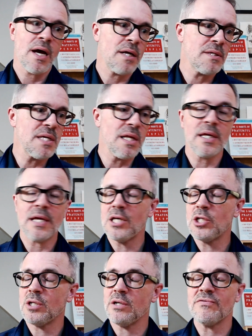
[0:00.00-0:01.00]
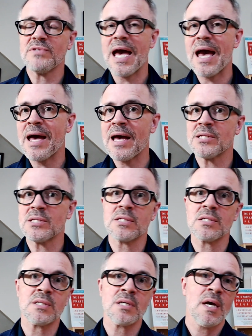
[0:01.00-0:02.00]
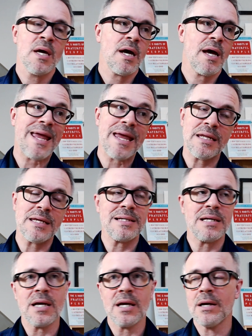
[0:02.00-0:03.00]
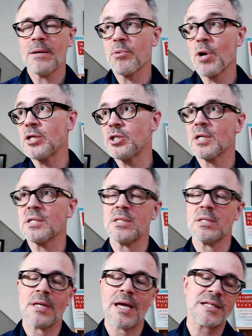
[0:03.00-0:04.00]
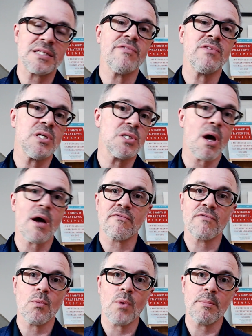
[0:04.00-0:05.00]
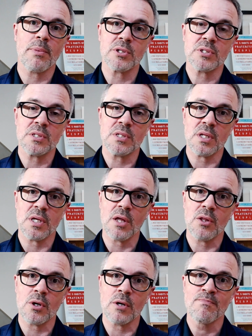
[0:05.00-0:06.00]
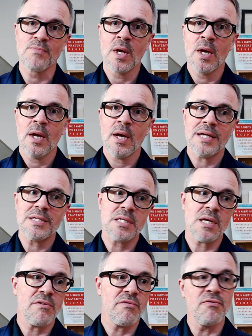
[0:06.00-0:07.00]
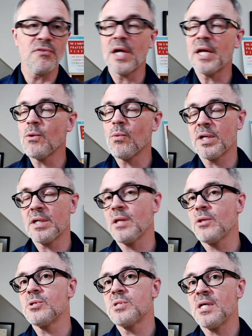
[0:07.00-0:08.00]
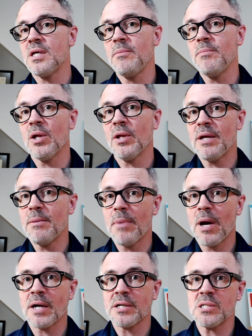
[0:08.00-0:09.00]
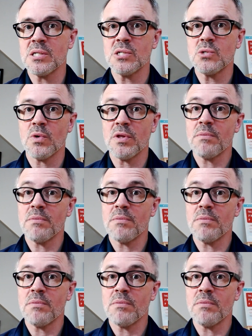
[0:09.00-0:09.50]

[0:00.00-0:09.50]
delegation of tasks, handing projects and activities off from one person to the other, instead of flooding one another's email inboxes with